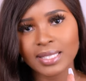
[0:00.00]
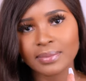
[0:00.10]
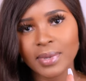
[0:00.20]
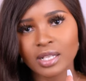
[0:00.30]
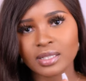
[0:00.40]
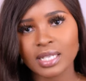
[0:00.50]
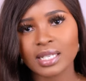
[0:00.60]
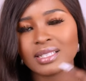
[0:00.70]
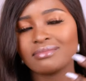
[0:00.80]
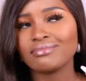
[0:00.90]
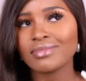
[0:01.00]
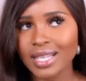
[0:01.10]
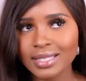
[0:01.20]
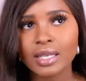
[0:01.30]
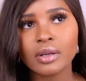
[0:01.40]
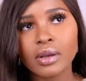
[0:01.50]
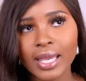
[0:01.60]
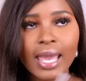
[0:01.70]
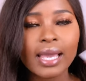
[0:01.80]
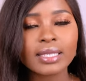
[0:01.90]
I smelt it, I said,
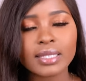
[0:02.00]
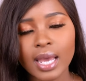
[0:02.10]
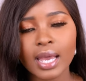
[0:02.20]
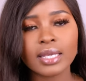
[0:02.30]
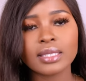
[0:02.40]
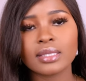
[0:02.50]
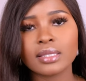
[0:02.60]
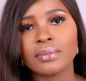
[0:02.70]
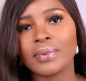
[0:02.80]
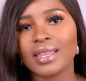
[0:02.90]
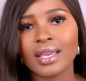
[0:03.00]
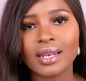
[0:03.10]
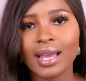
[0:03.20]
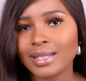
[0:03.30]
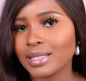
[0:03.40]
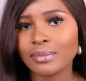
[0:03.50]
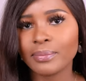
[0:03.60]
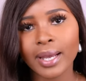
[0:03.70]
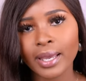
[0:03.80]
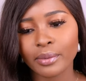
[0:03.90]
okay, it's nice, but then I didn't
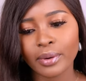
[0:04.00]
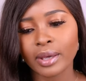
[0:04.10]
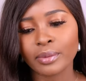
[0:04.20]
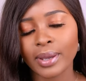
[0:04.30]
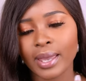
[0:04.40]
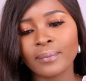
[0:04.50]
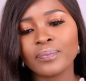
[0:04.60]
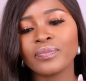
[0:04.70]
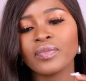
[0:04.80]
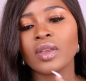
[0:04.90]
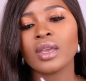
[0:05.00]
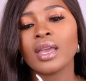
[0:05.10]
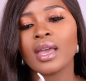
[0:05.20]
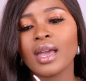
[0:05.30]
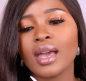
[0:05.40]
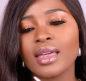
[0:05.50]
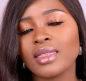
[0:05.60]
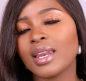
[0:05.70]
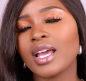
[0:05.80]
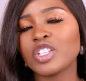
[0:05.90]
buy it right away.
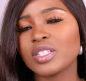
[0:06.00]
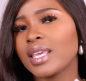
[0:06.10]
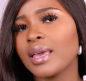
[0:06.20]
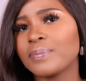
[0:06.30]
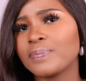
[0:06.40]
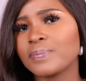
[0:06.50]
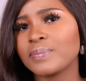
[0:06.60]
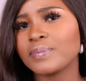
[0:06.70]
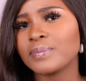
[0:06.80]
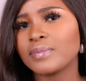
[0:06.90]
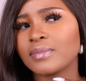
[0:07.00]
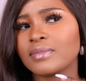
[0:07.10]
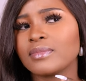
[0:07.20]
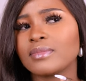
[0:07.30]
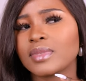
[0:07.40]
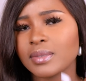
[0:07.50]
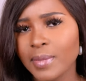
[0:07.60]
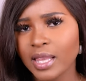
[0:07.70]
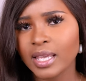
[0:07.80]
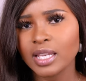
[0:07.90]
And then I just kept
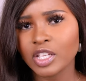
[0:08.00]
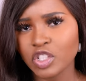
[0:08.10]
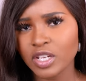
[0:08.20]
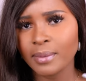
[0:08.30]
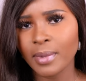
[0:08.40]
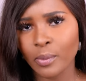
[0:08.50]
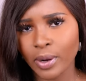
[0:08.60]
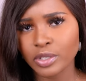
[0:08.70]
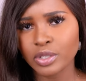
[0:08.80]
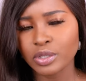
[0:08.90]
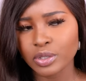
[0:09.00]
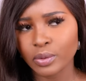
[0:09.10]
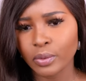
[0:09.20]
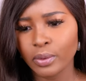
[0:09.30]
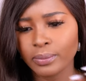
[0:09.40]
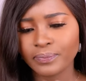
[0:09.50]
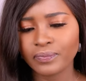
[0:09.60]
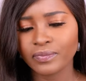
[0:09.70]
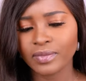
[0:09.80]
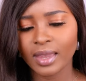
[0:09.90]
smelling it each time I went to the store
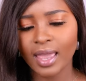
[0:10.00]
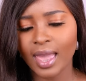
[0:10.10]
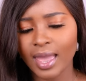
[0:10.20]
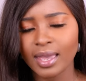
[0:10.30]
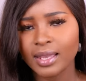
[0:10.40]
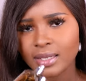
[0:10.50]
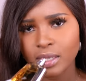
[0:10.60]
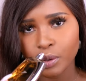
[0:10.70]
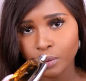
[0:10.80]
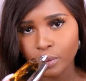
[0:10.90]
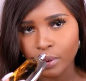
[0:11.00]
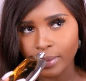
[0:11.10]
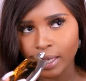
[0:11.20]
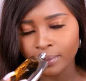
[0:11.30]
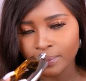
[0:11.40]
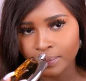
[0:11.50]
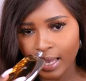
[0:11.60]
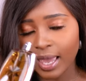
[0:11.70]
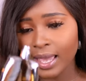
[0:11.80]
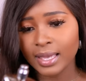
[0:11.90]
and it grew on me.
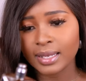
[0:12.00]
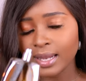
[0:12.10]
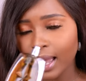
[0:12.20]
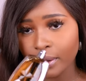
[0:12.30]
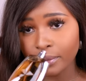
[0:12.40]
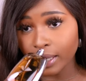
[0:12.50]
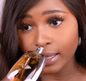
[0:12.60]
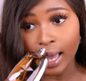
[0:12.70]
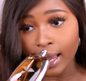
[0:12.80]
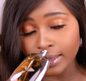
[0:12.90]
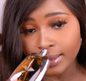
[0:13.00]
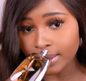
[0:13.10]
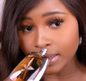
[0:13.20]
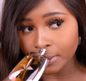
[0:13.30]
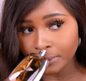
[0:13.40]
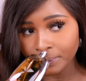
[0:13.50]
And I realized